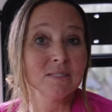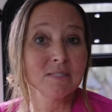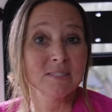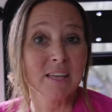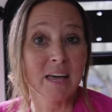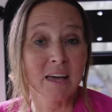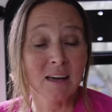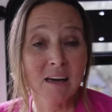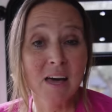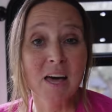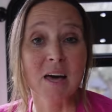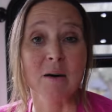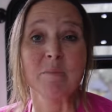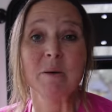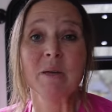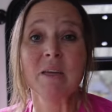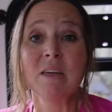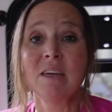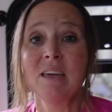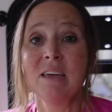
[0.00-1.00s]
set up.
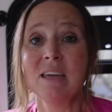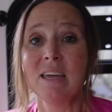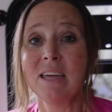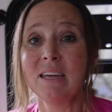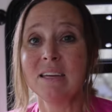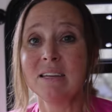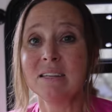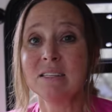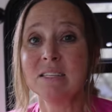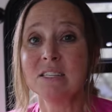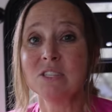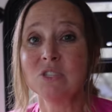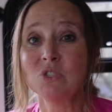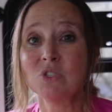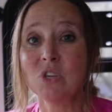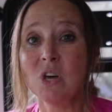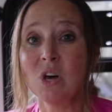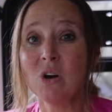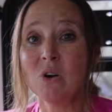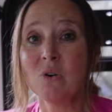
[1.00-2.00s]
And
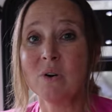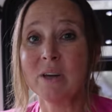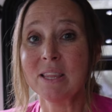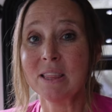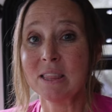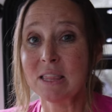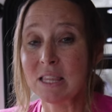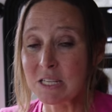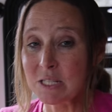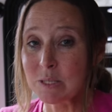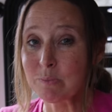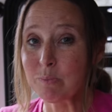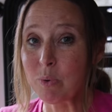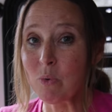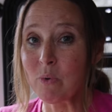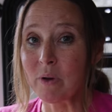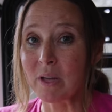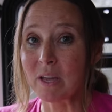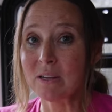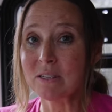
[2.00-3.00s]
so at this
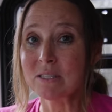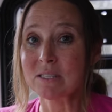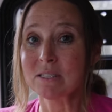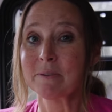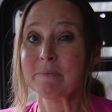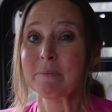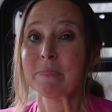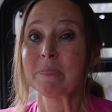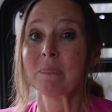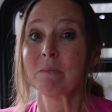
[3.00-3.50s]
point,